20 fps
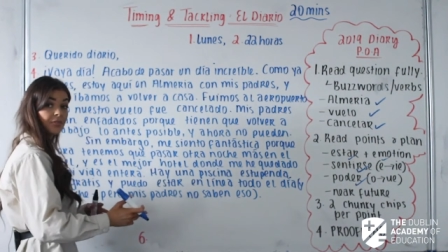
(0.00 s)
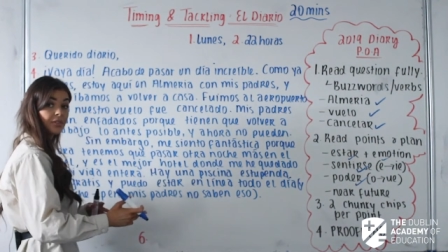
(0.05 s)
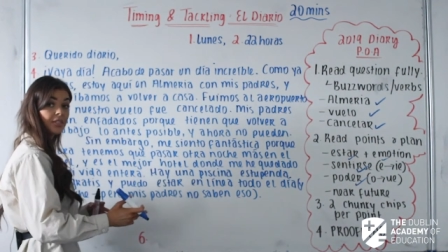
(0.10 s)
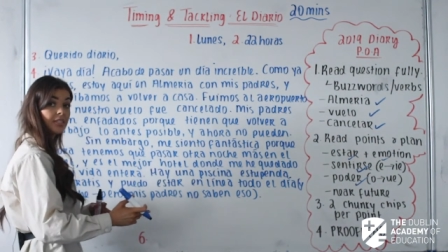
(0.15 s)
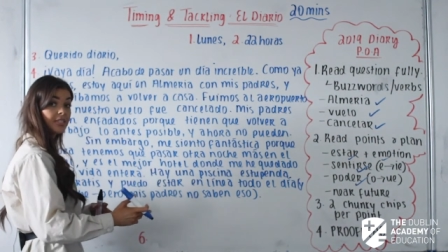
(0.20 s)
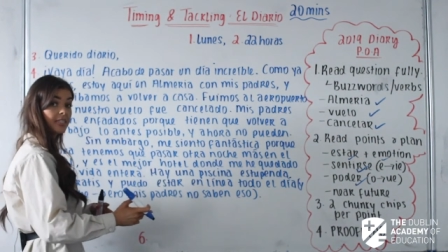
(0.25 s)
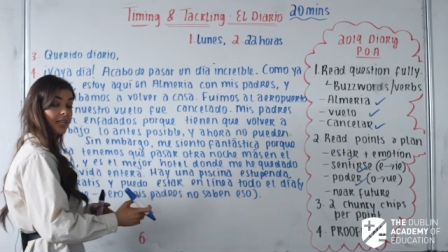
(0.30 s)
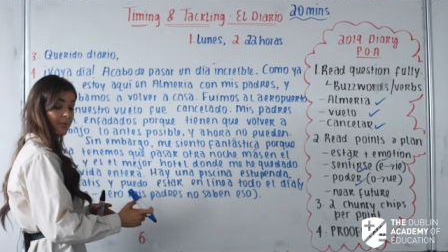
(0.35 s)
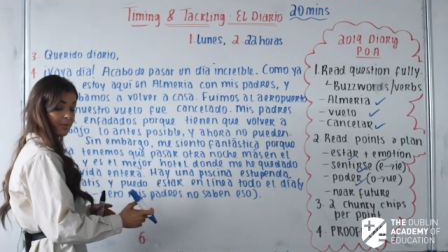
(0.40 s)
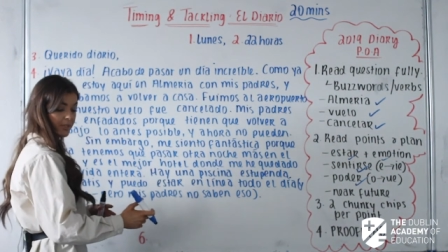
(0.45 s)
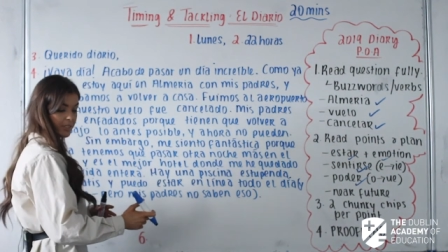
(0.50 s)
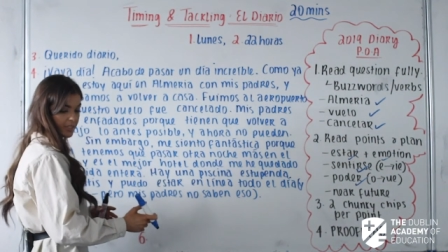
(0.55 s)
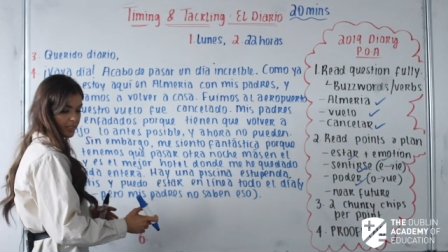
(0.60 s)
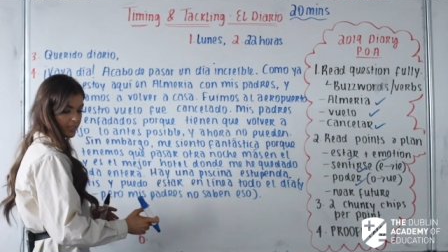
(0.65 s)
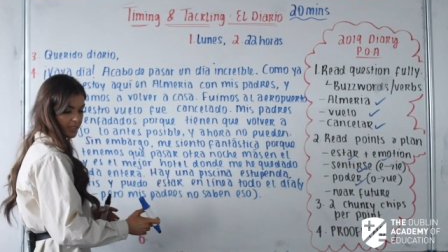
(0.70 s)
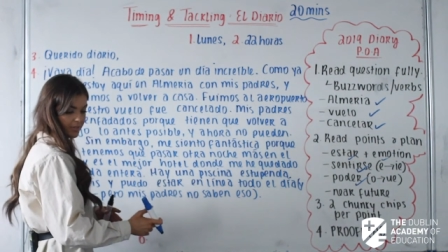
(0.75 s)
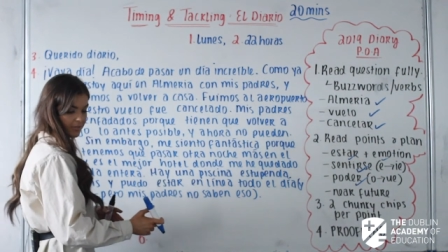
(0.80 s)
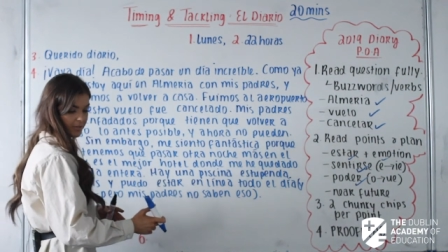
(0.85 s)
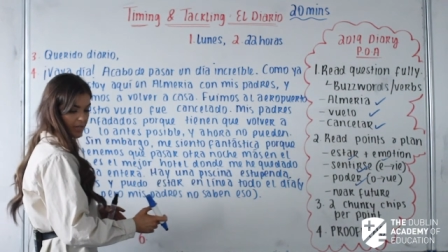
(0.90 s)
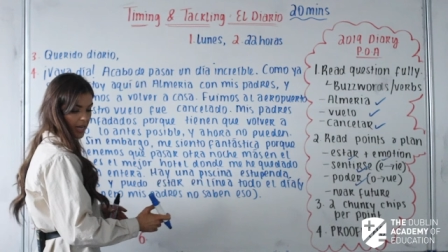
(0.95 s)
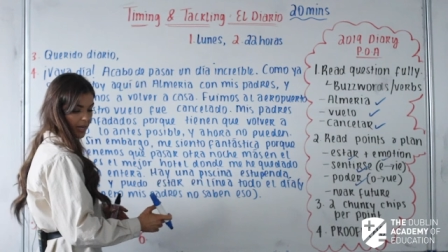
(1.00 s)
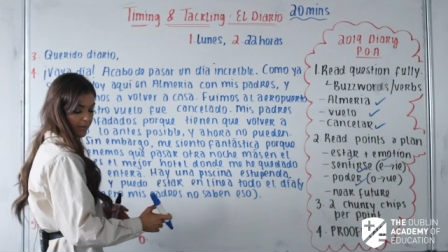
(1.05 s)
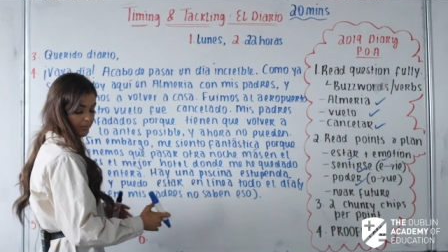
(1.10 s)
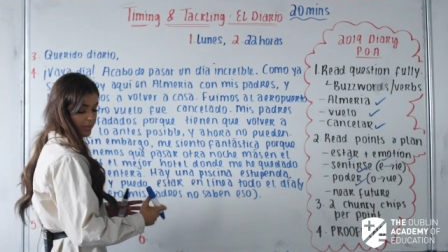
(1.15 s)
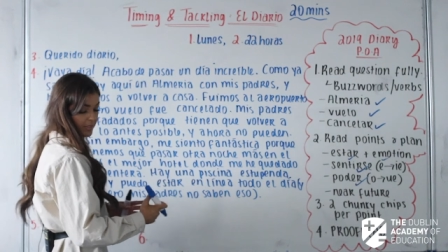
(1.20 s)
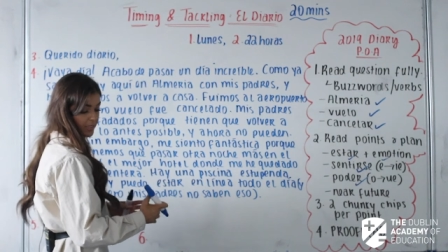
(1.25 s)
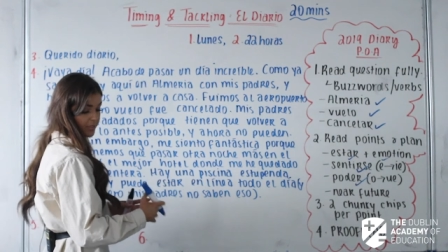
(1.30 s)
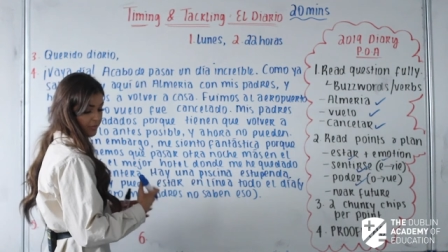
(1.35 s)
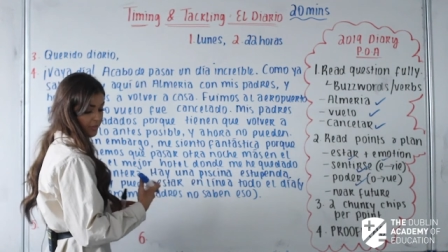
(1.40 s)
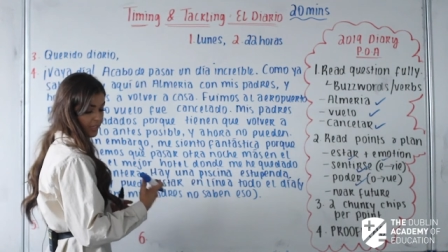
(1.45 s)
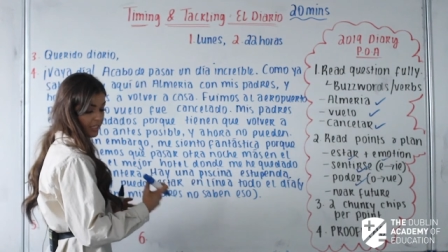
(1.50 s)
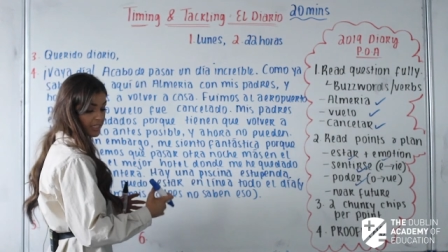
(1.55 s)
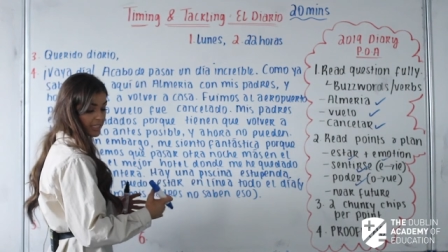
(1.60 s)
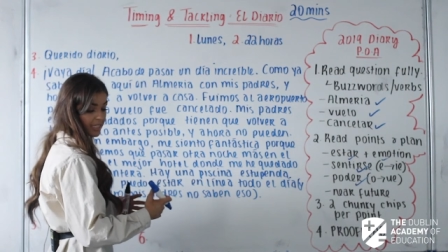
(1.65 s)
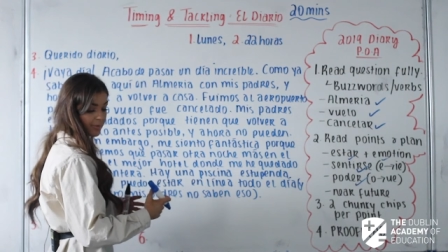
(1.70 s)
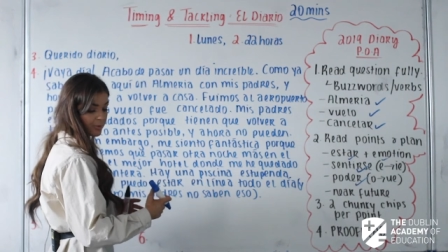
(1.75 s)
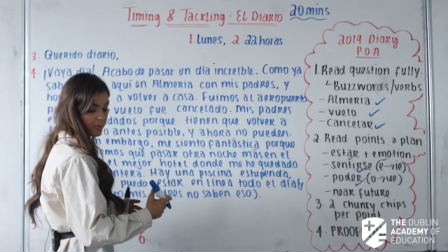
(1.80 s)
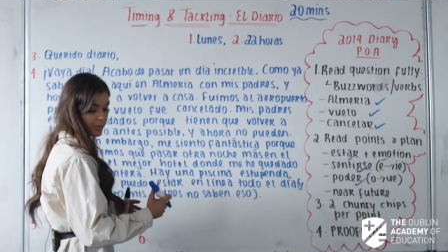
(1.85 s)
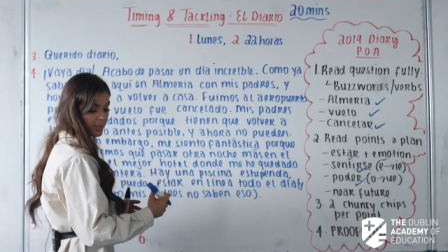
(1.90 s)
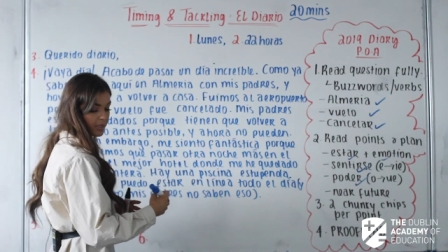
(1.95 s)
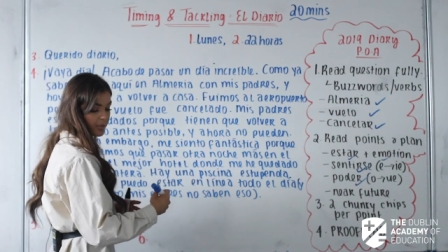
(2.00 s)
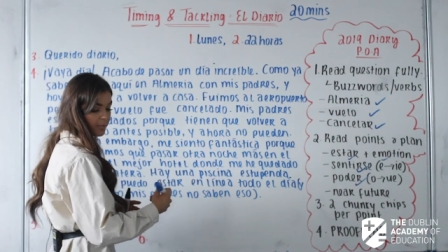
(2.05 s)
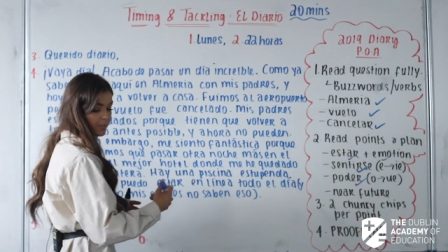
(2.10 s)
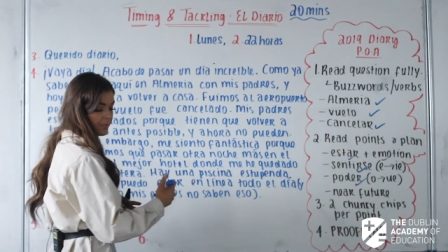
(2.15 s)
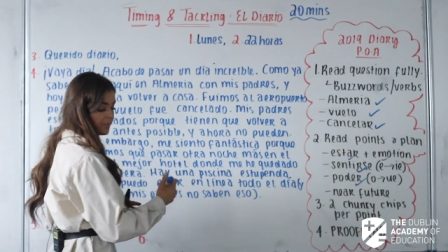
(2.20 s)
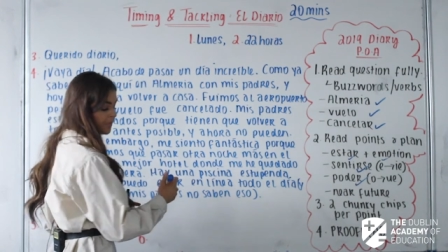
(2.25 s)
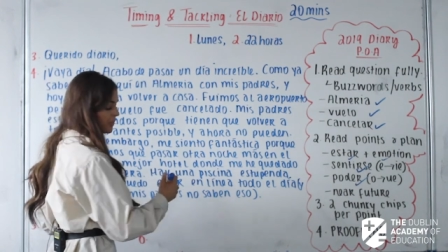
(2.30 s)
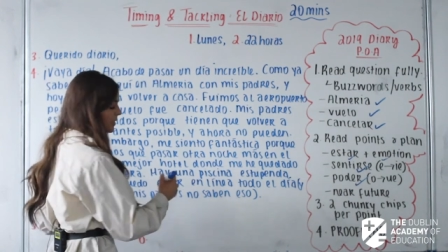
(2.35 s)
for the examiner to, um, to differentiate between them.